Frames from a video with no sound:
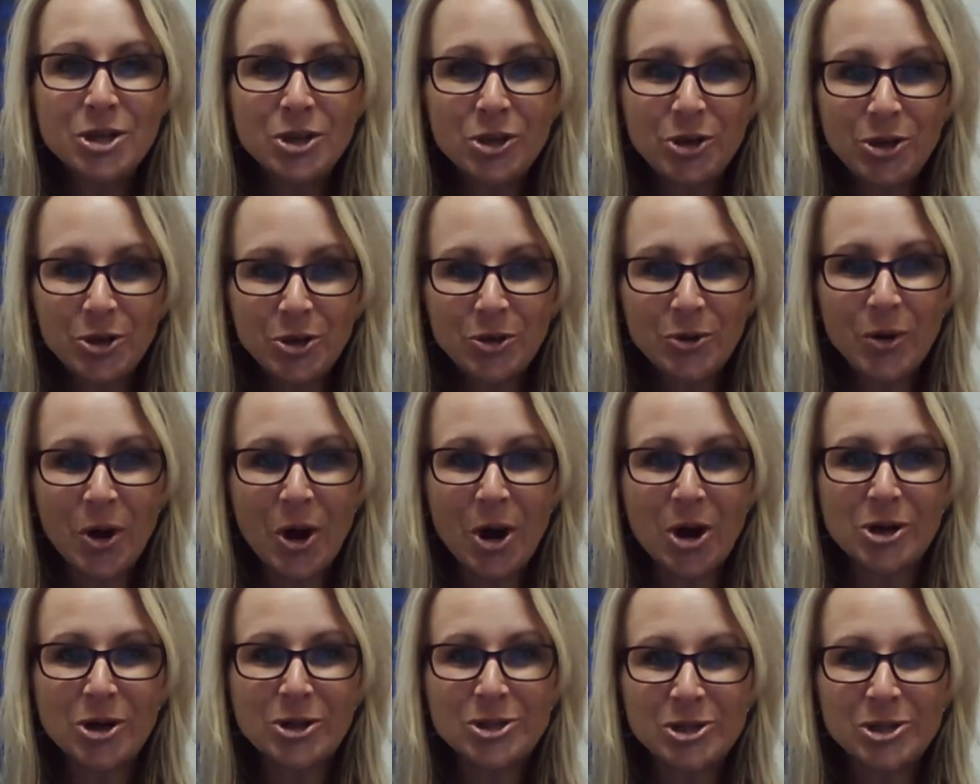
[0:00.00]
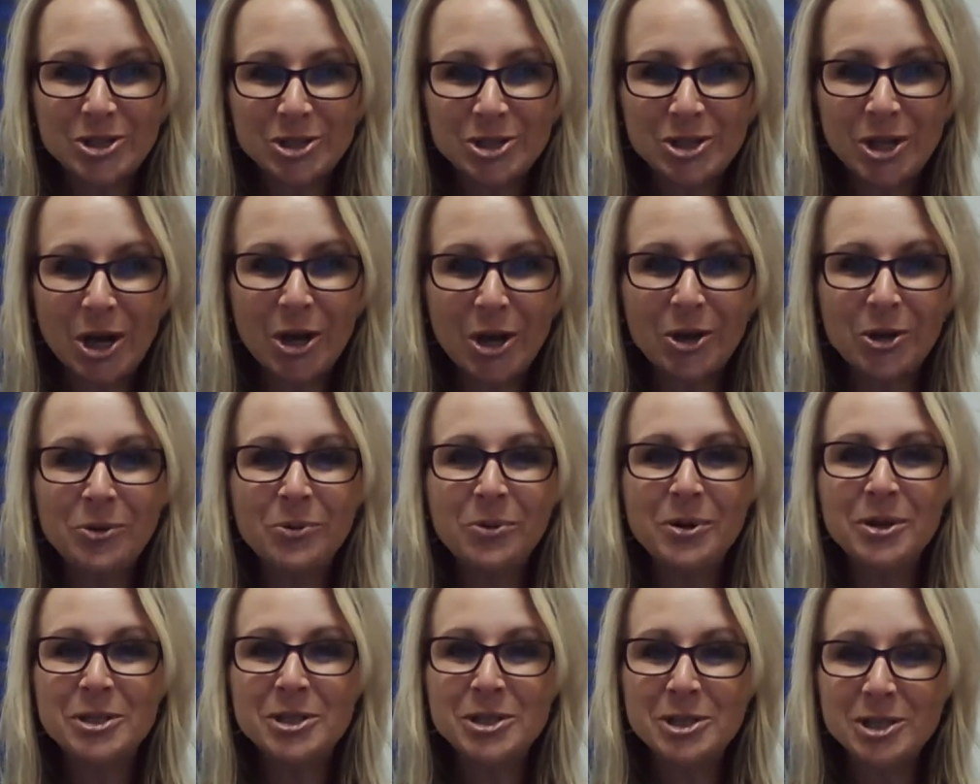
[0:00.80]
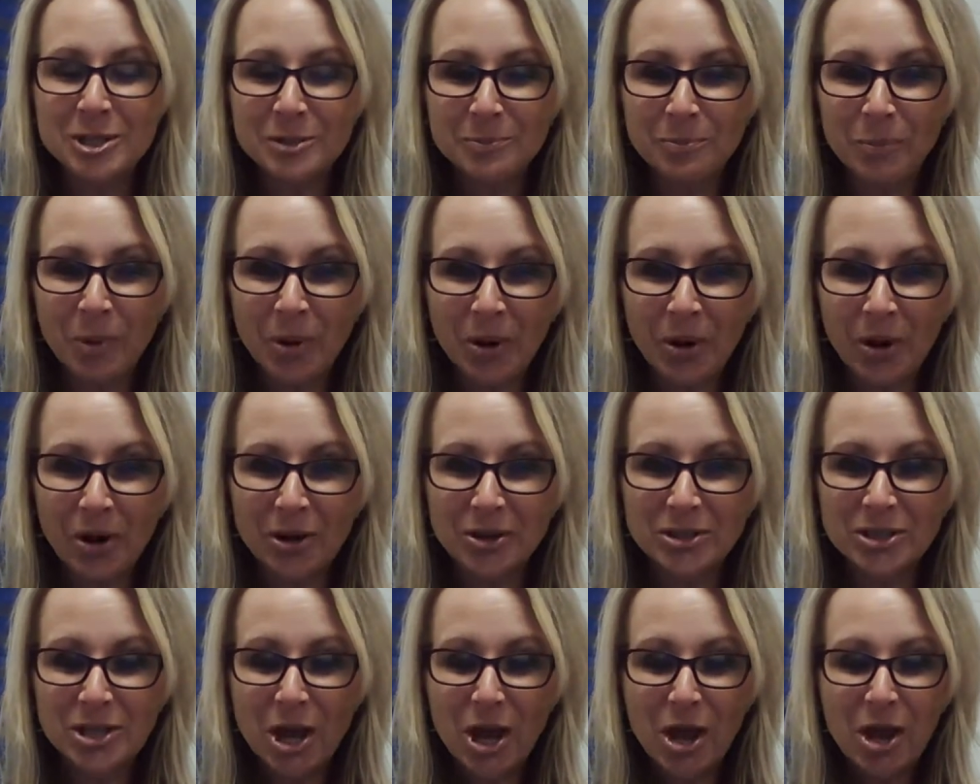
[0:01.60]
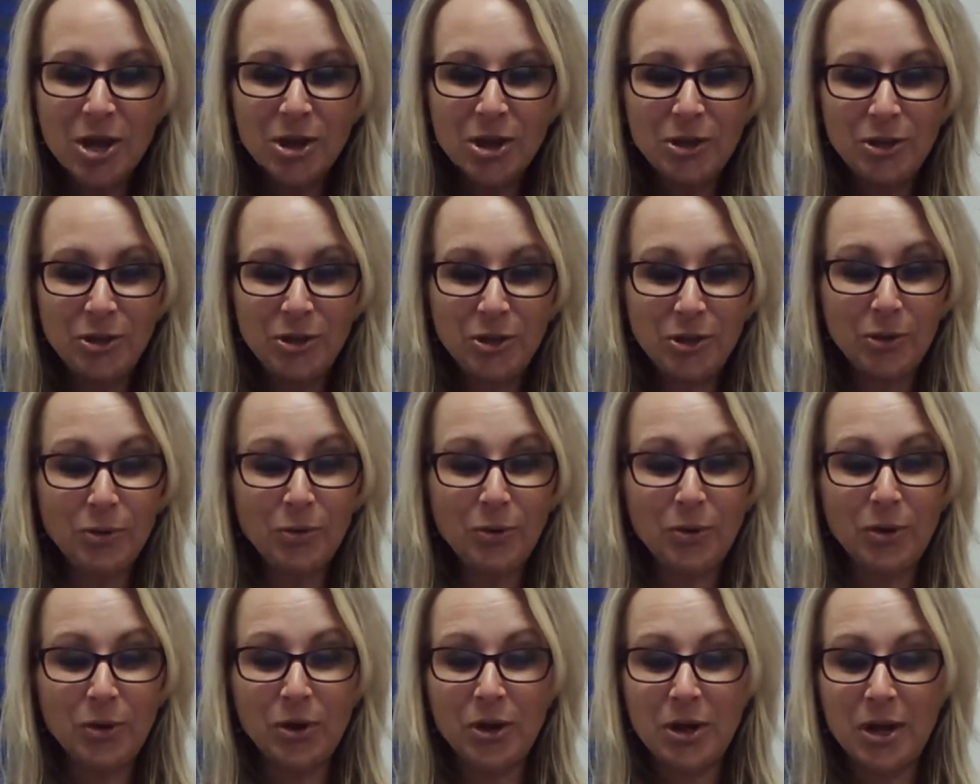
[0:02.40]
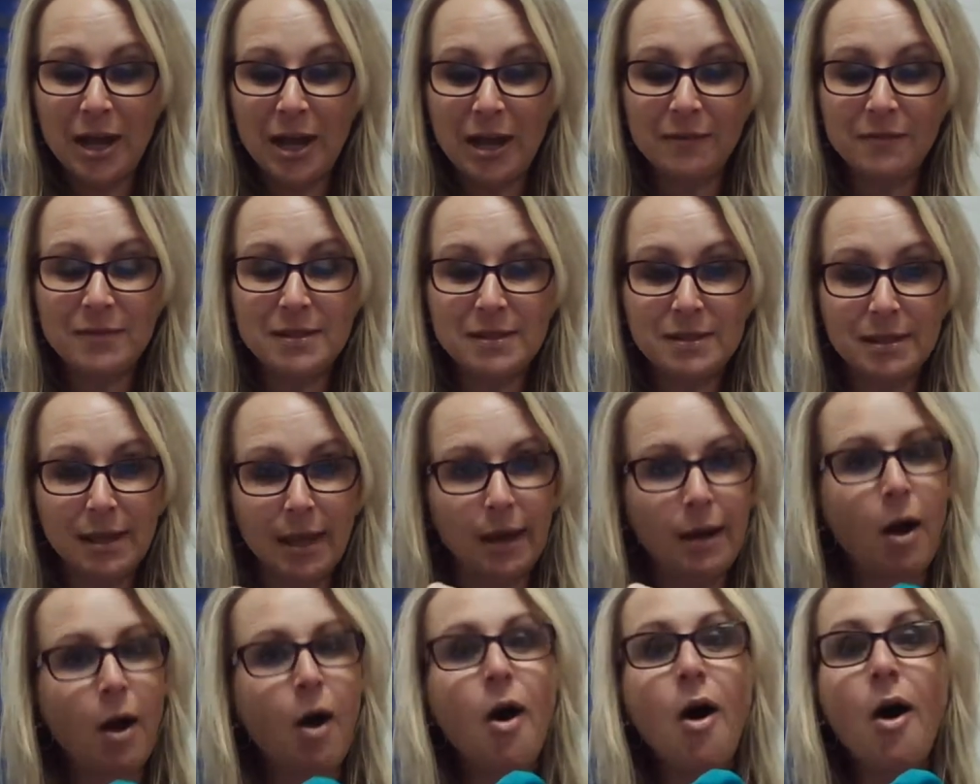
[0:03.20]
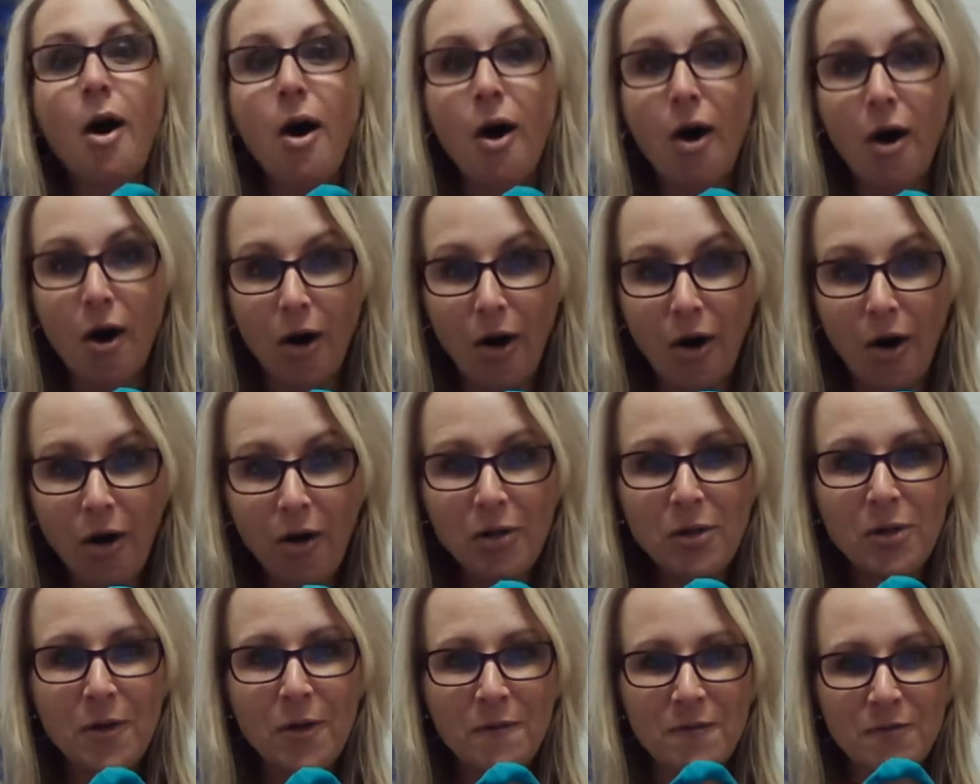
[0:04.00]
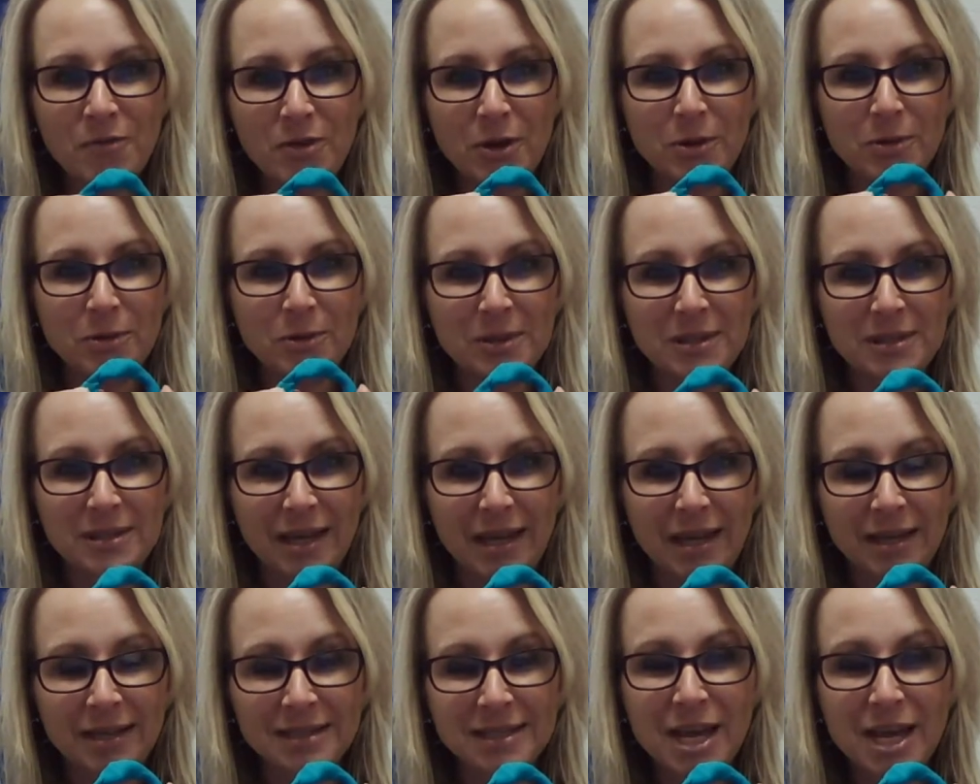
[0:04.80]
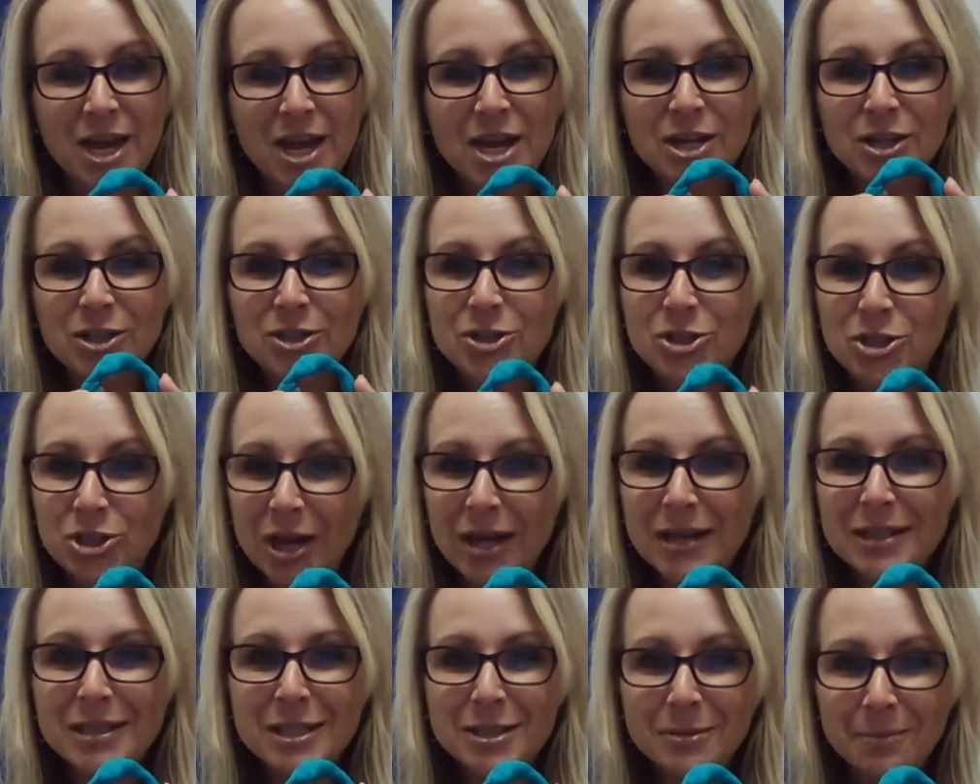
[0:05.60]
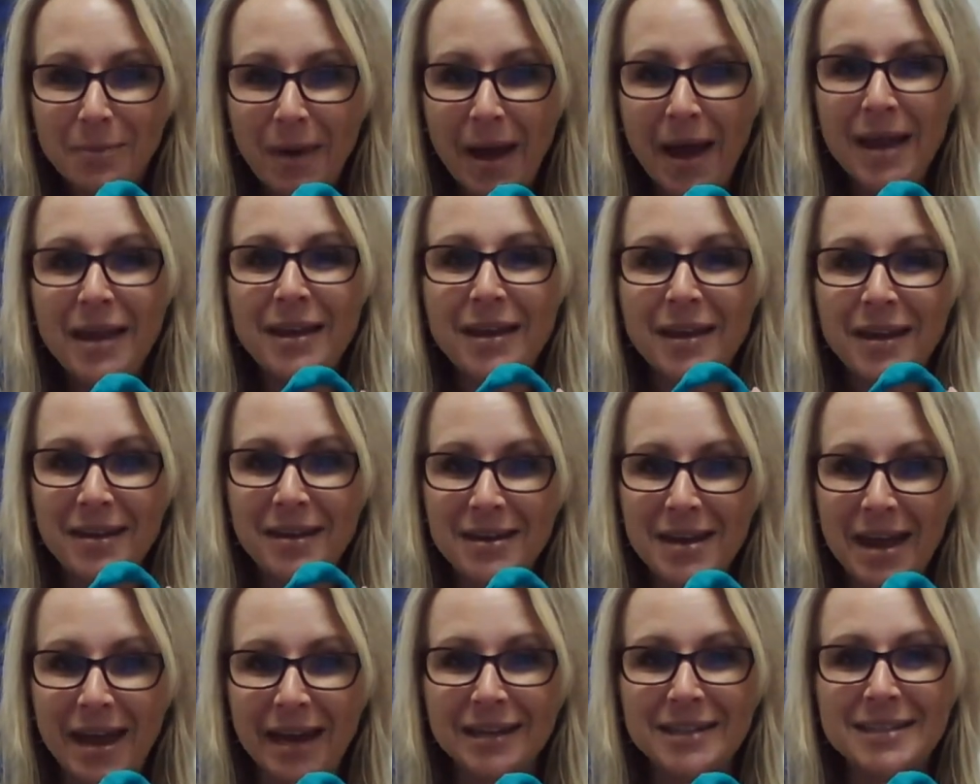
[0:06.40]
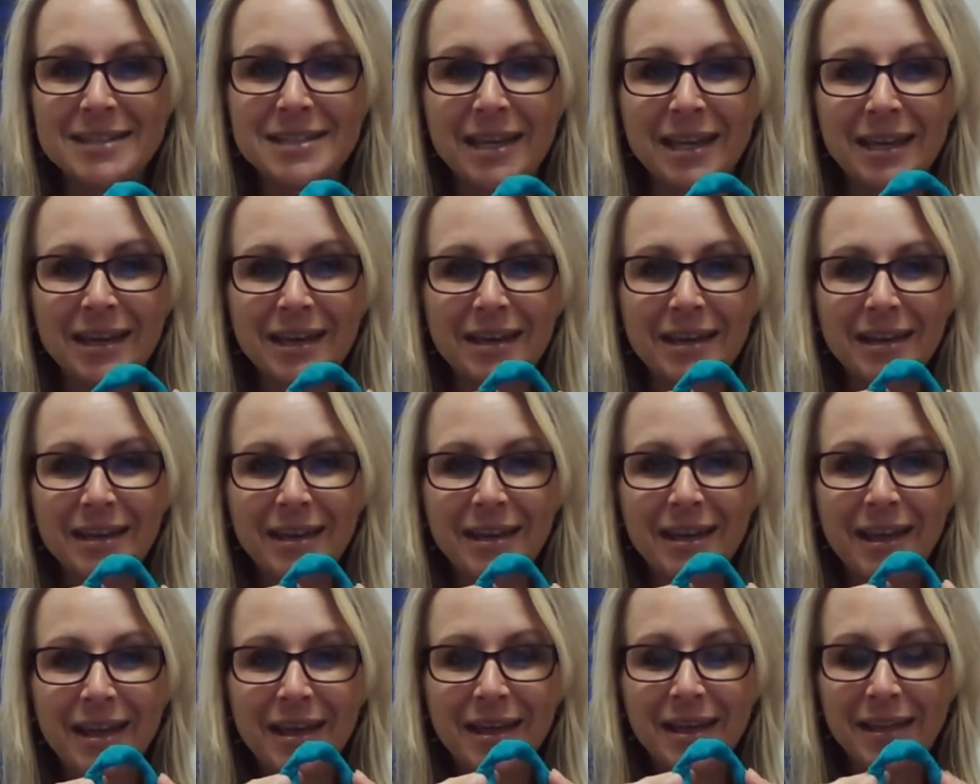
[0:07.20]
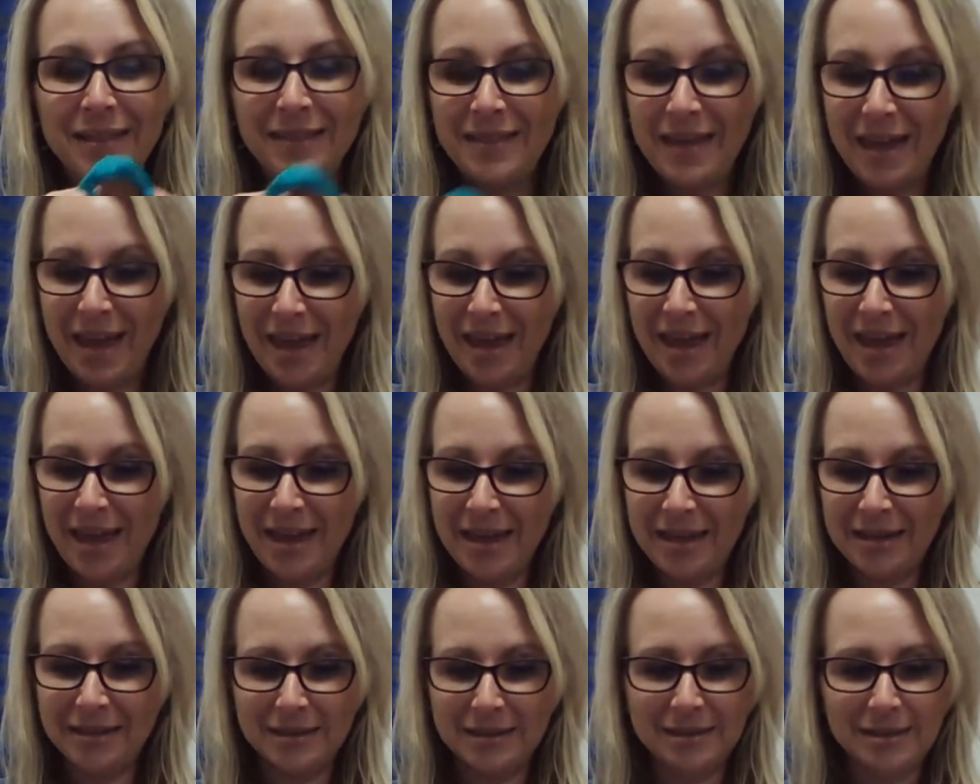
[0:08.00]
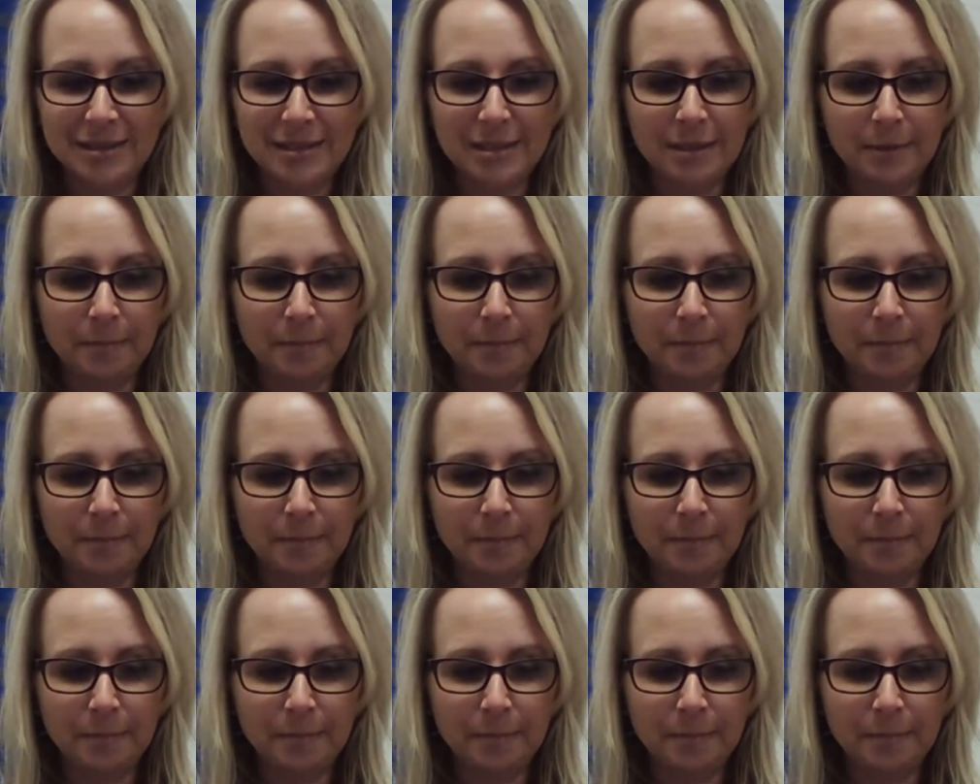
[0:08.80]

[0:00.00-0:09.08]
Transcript: You are so smart. You could have seen all of those things just by connecting the ends.